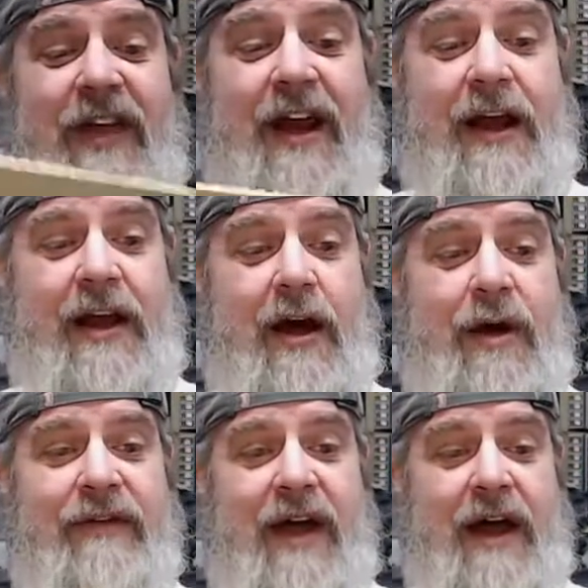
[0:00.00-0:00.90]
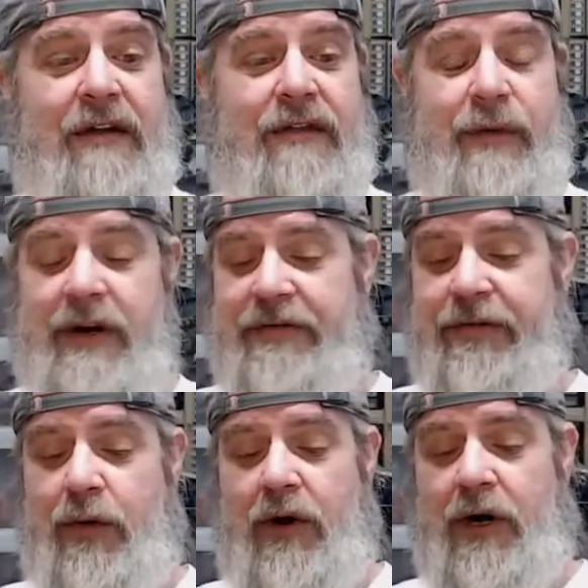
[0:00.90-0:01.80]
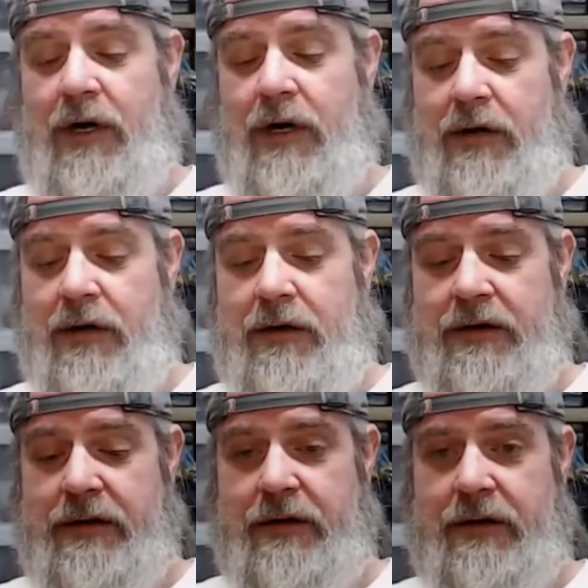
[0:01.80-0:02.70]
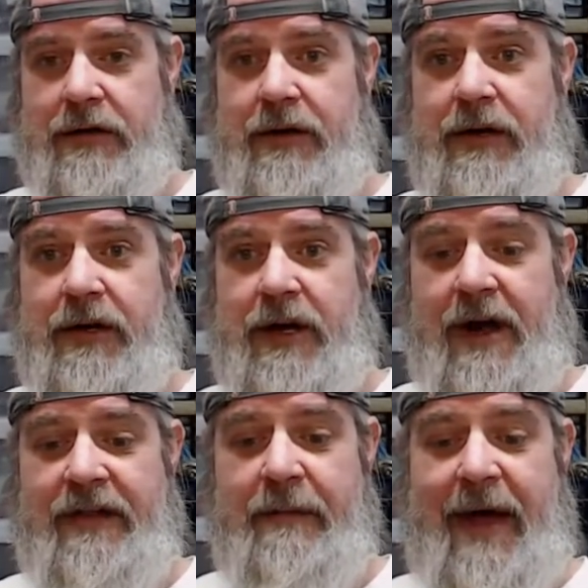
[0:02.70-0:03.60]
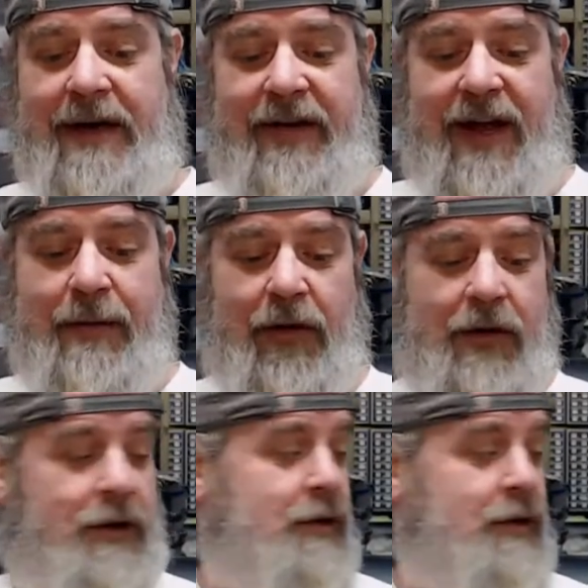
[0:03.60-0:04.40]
and I know I've got 3 or 4 on the back table.